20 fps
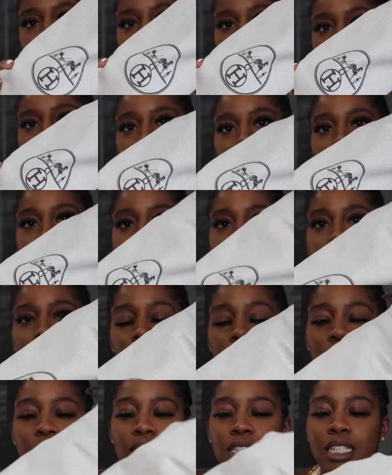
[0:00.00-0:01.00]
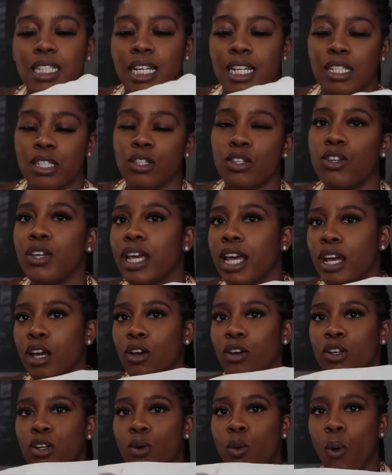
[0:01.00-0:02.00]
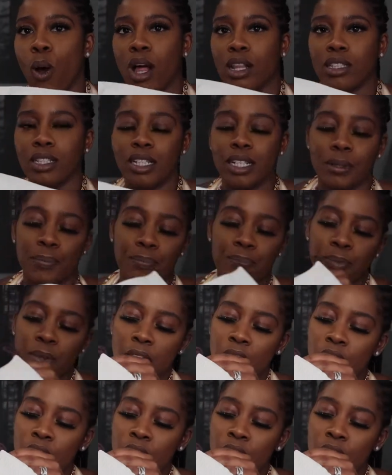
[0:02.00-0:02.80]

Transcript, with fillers: They're like really, really nice. So you get good quality.